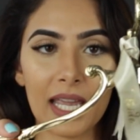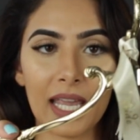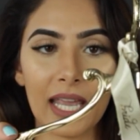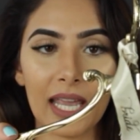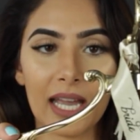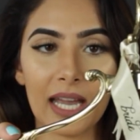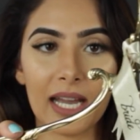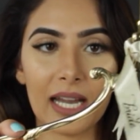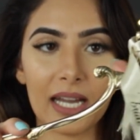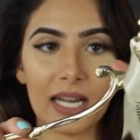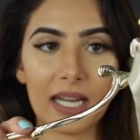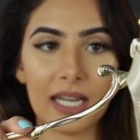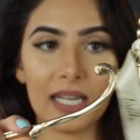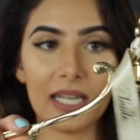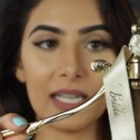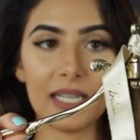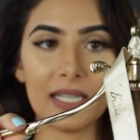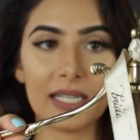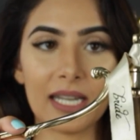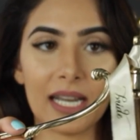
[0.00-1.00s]

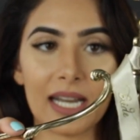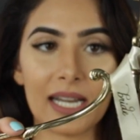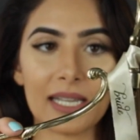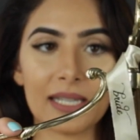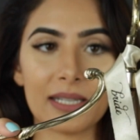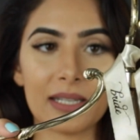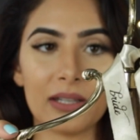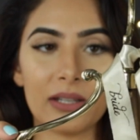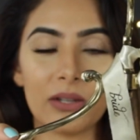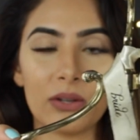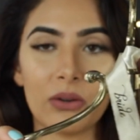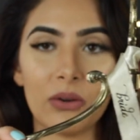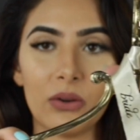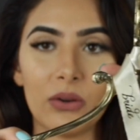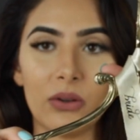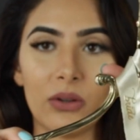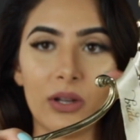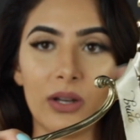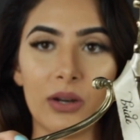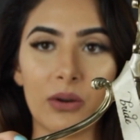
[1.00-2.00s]
and it has a
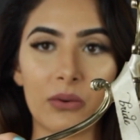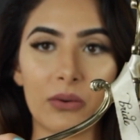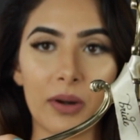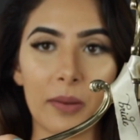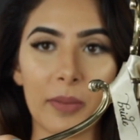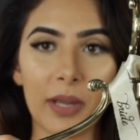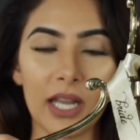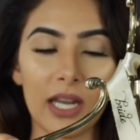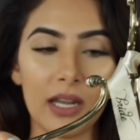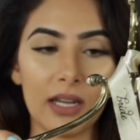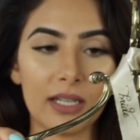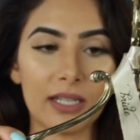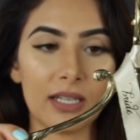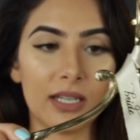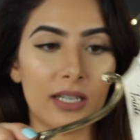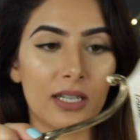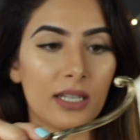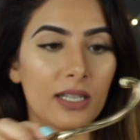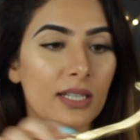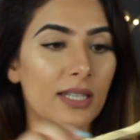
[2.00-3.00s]
little ribbon.
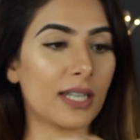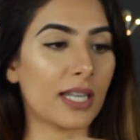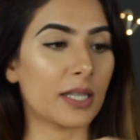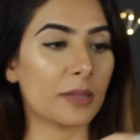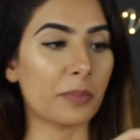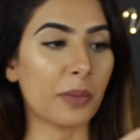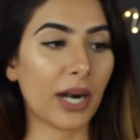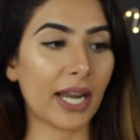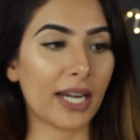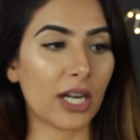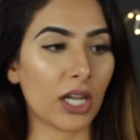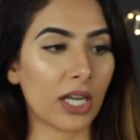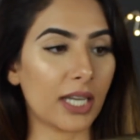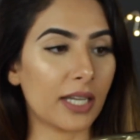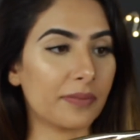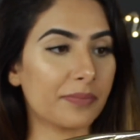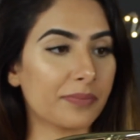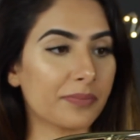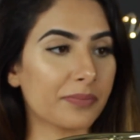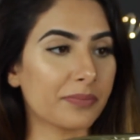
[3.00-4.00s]
It says bride on
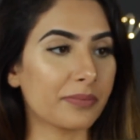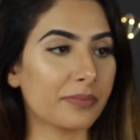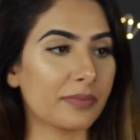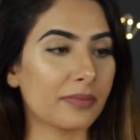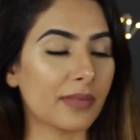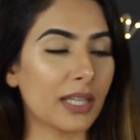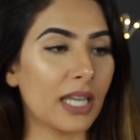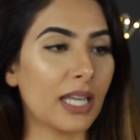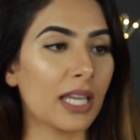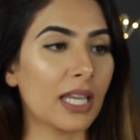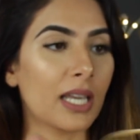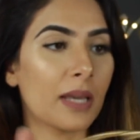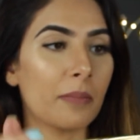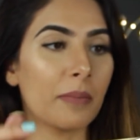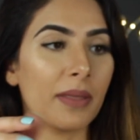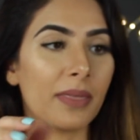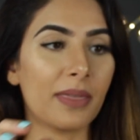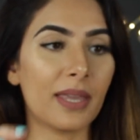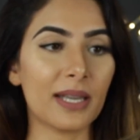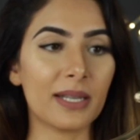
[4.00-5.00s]
it.
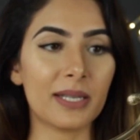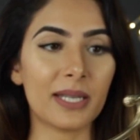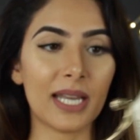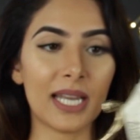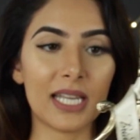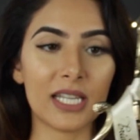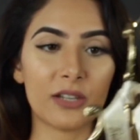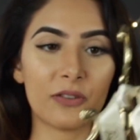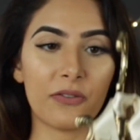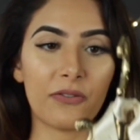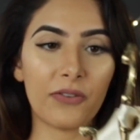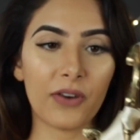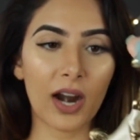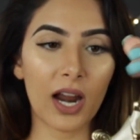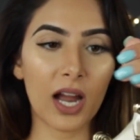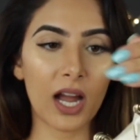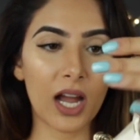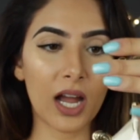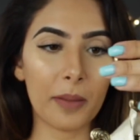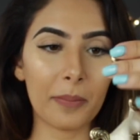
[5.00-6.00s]
But this is
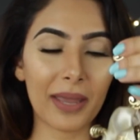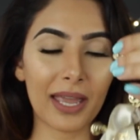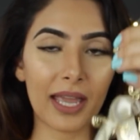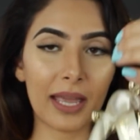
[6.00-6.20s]
from